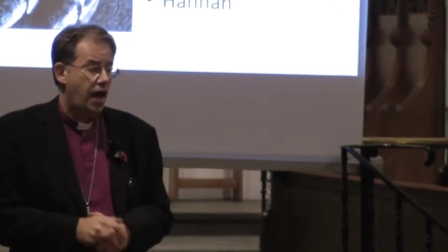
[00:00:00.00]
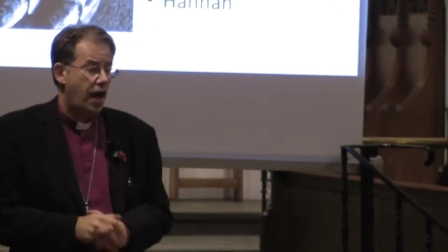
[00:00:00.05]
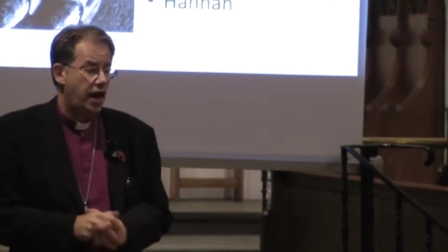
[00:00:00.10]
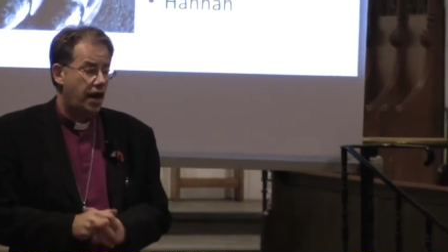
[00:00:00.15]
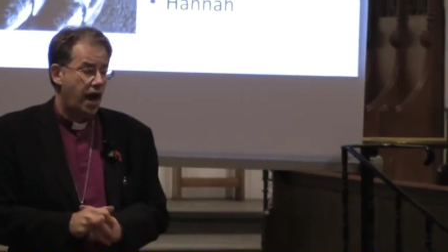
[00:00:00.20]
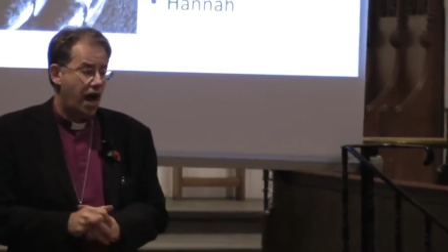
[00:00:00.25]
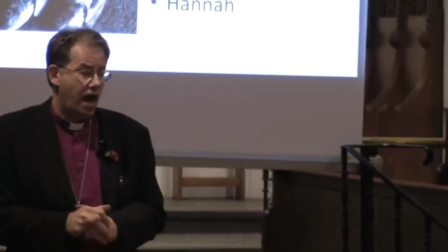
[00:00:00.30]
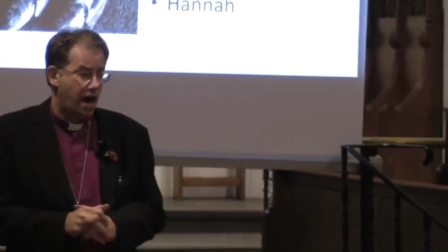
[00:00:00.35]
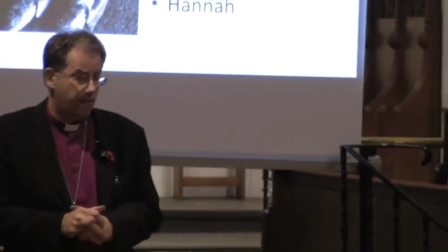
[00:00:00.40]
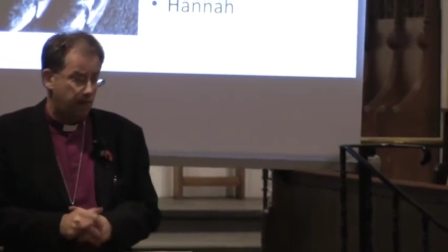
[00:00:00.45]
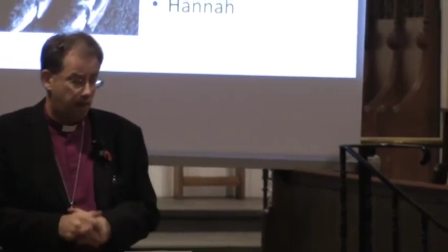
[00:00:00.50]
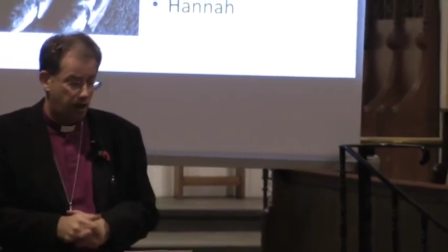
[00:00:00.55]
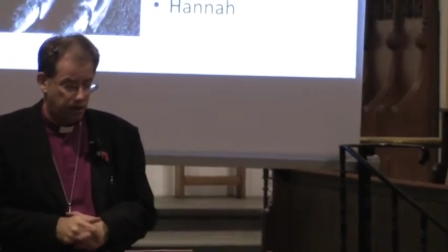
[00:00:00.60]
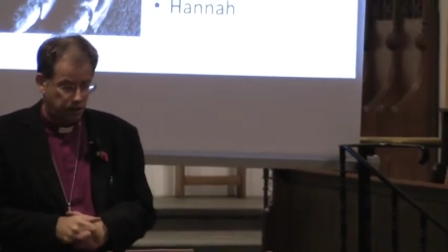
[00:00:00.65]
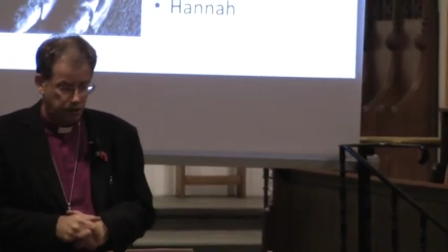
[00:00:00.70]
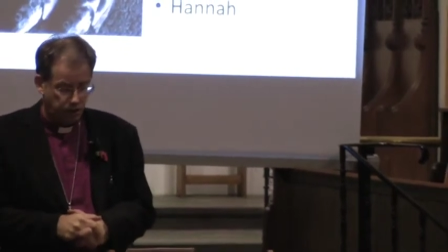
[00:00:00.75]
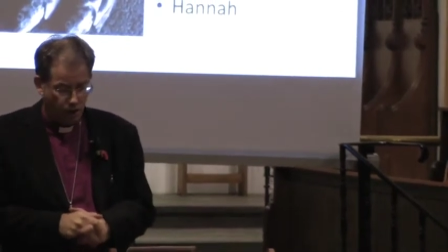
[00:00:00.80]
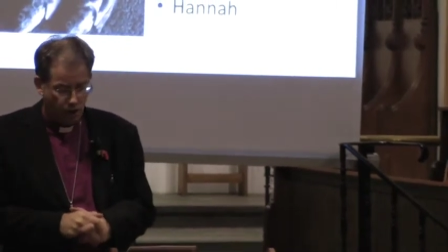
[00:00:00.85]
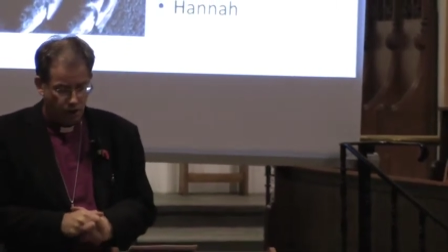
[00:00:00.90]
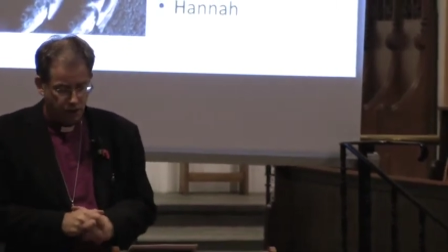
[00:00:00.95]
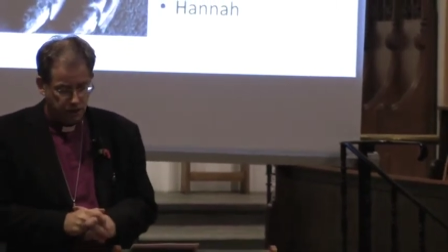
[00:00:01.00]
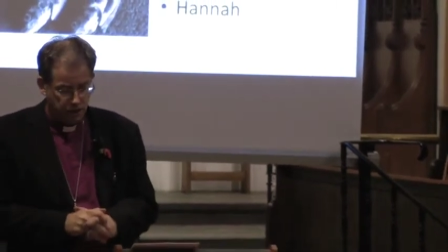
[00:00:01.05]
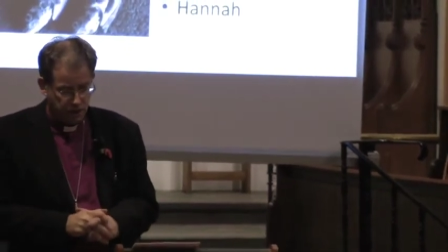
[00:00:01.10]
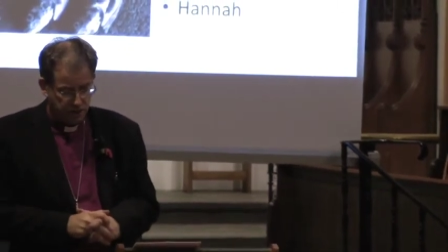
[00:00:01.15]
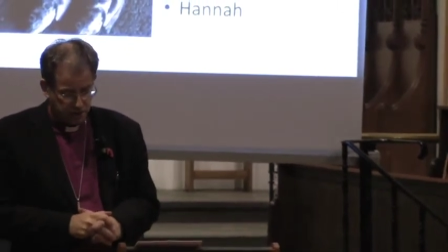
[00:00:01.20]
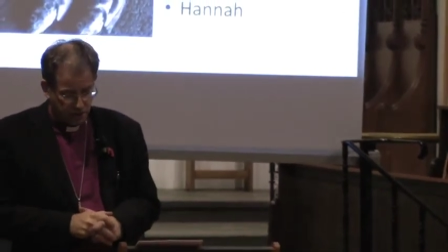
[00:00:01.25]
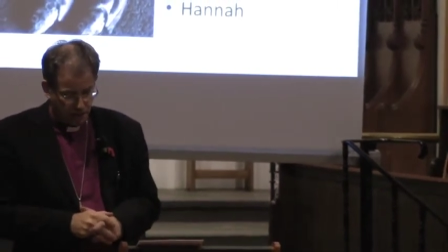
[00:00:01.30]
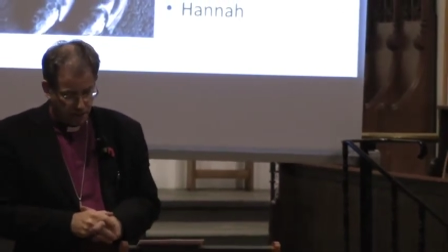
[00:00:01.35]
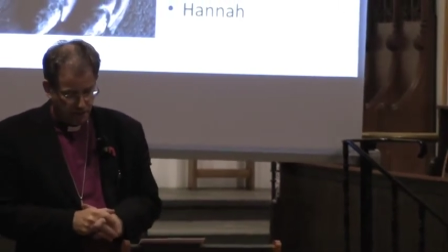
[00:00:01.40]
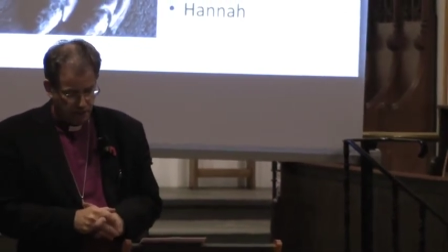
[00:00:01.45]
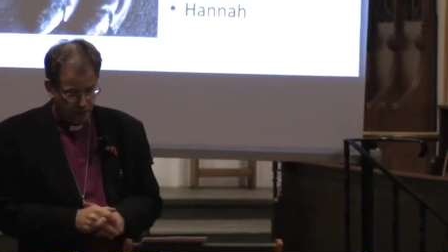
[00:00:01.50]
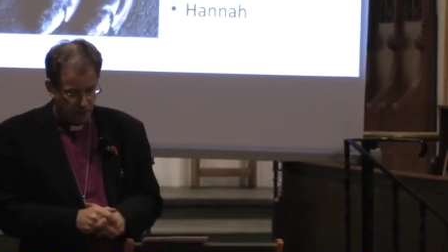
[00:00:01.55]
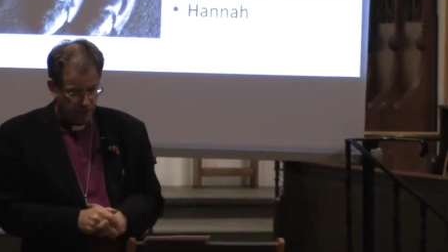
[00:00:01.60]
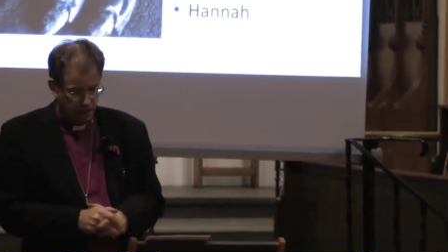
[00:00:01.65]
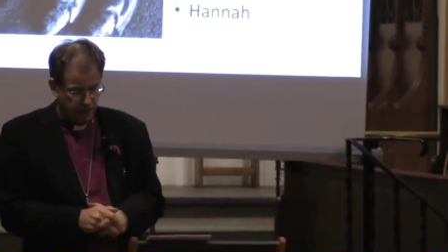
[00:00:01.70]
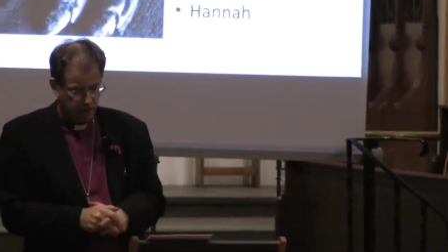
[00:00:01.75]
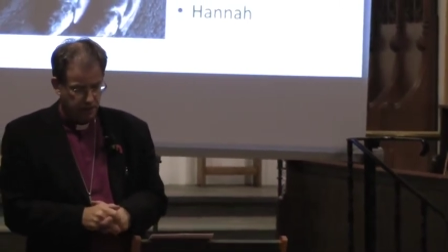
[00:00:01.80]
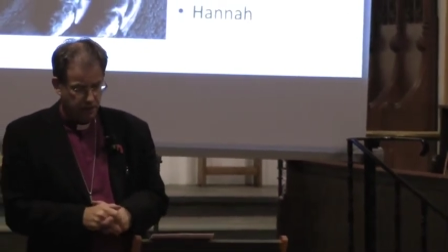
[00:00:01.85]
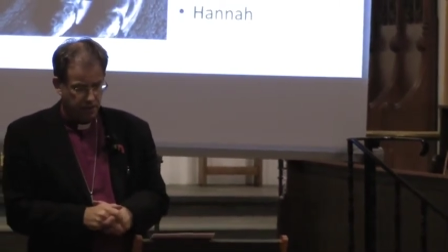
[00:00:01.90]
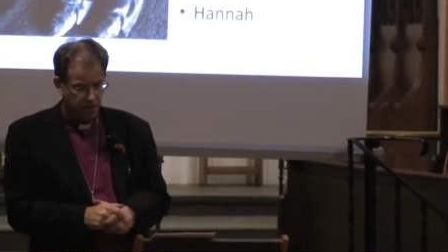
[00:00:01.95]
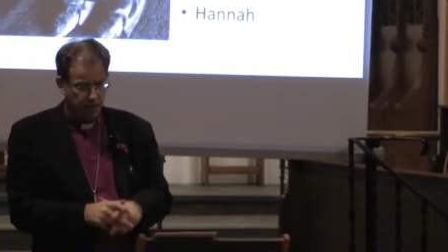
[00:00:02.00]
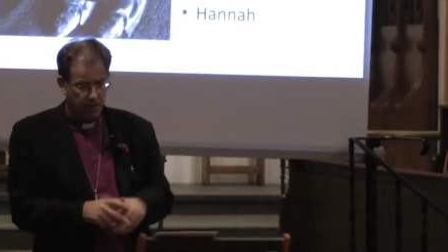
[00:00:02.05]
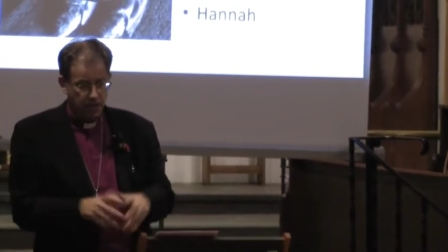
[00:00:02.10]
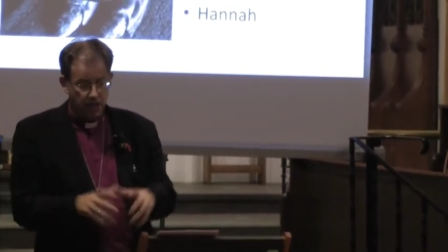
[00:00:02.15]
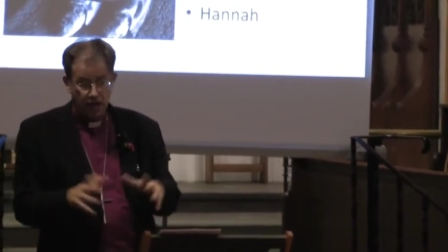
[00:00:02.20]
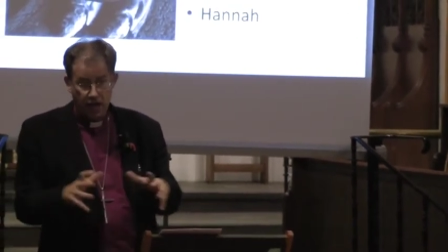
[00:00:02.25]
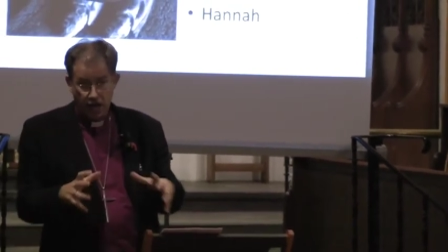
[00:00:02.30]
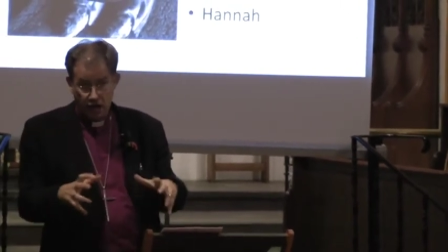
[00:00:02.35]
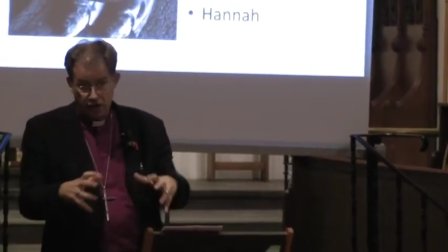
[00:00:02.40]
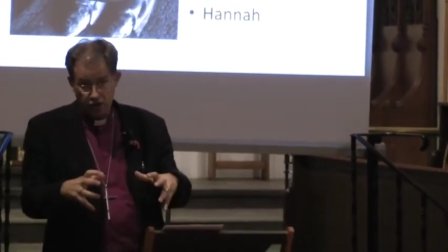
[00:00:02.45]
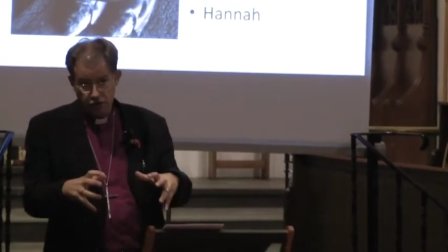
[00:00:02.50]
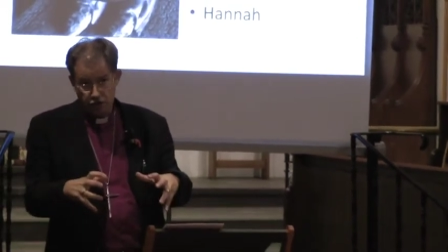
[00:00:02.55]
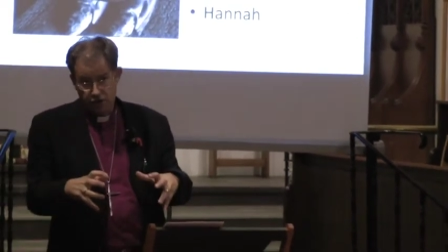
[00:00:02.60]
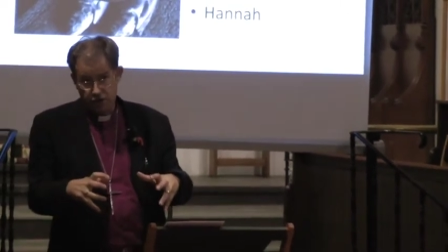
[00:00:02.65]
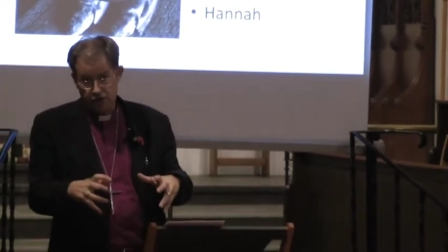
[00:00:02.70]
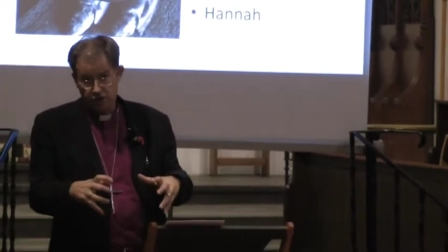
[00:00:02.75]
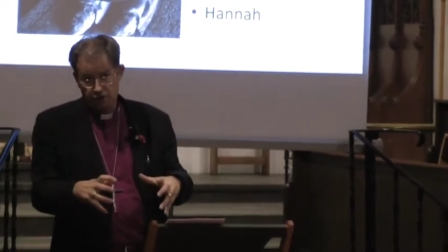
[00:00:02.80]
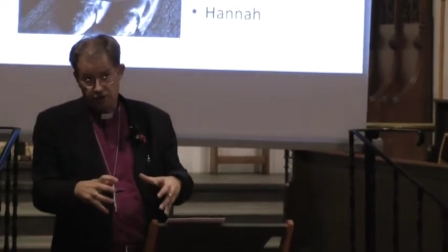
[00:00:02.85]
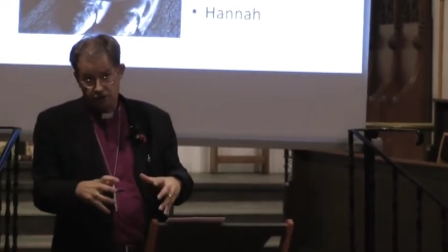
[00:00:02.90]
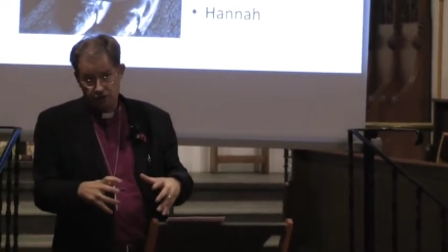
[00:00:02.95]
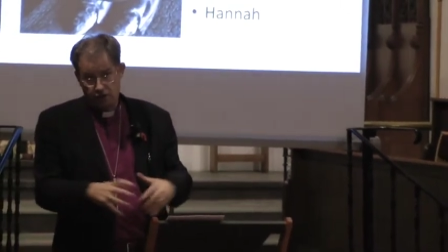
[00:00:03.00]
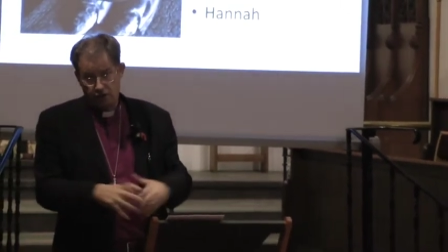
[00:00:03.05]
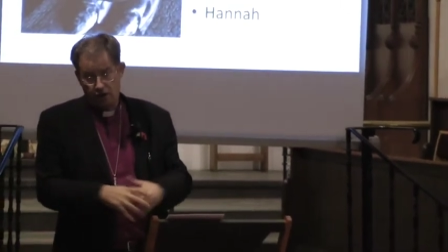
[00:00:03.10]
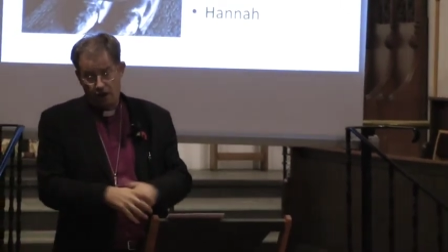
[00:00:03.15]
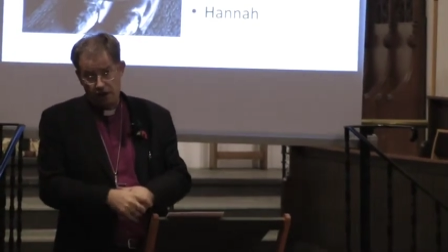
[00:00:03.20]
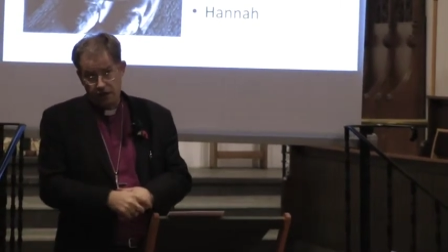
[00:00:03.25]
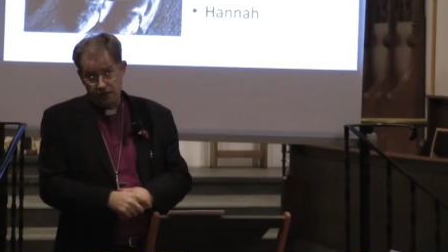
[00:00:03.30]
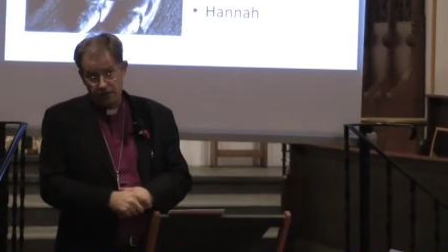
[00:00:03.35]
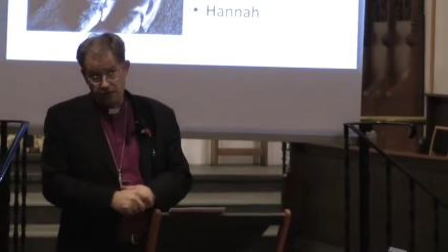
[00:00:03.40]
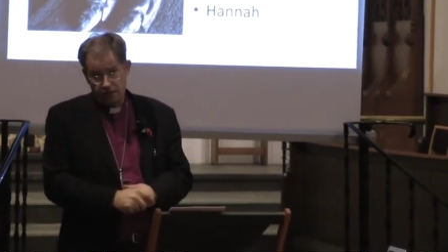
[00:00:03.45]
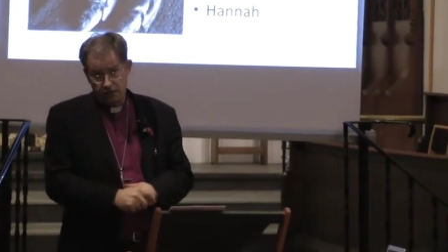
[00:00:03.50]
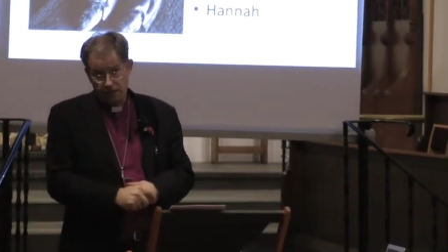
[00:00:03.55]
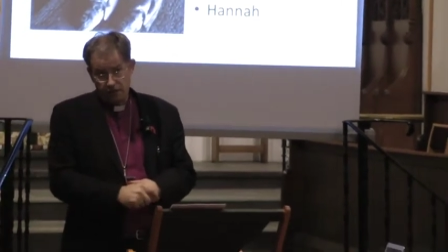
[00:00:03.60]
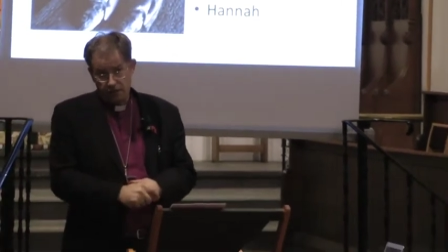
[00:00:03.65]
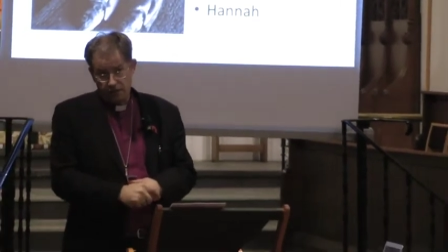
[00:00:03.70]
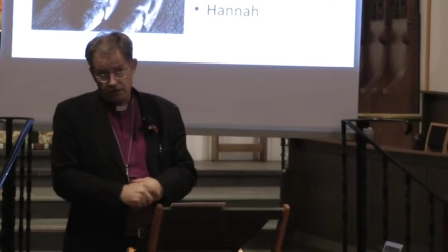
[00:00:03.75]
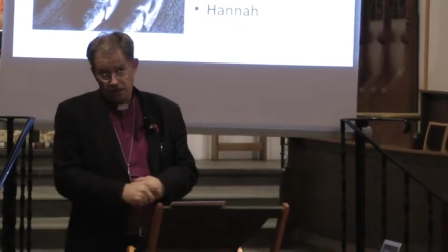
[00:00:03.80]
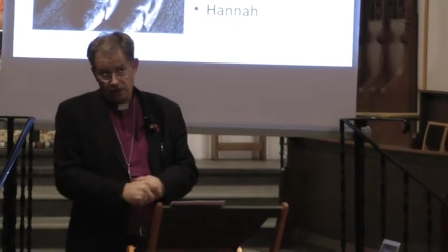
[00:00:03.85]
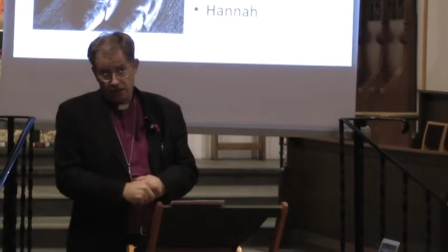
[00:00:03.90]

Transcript: and how much God has given us in Jesus Christ